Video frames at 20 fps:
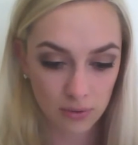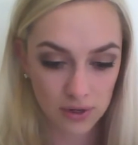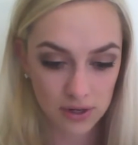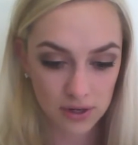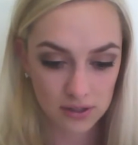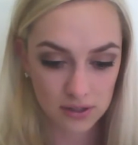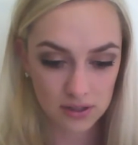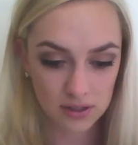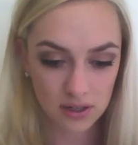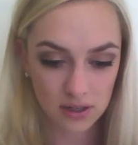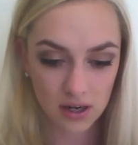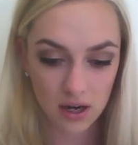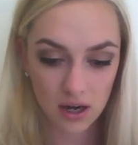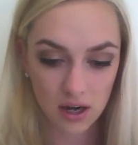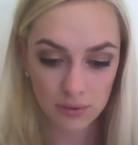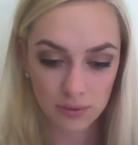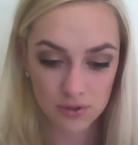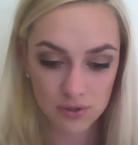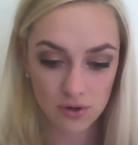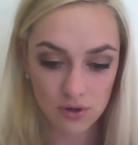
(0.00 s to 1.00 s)
and I
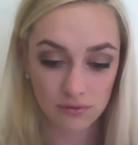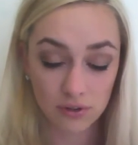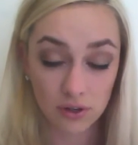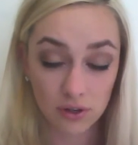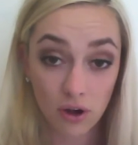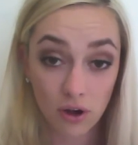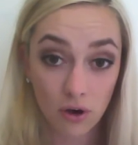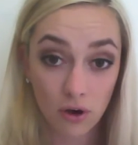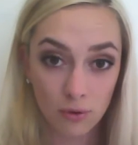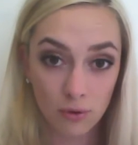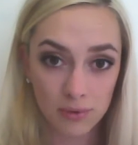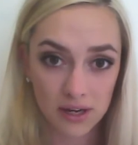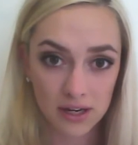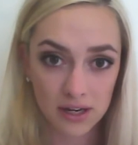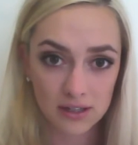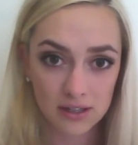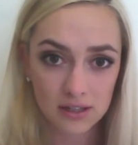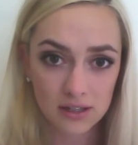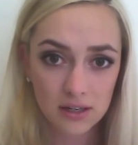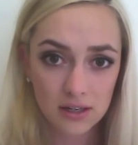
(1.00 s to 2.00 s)
was driving home
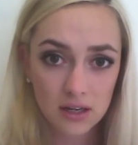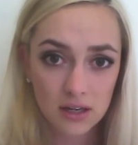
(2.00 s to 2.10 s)
and